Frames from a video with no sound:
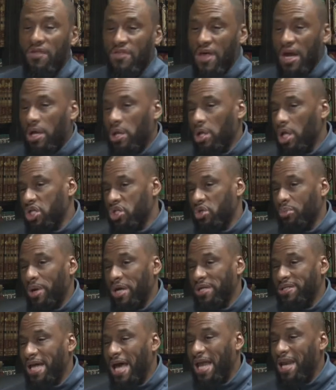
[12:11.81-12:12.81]
That Allah
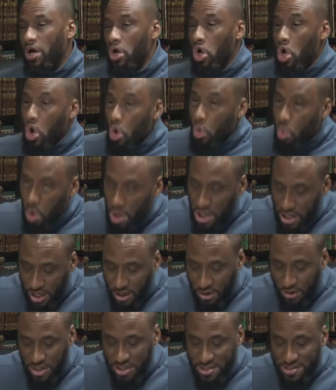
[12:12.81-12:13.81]
subhanahu wa ta'ala will
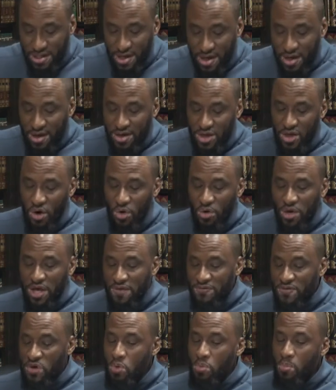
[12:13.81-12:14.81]
increase, you know,
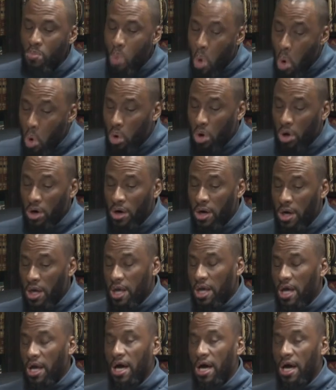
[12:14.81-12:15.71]
give you more,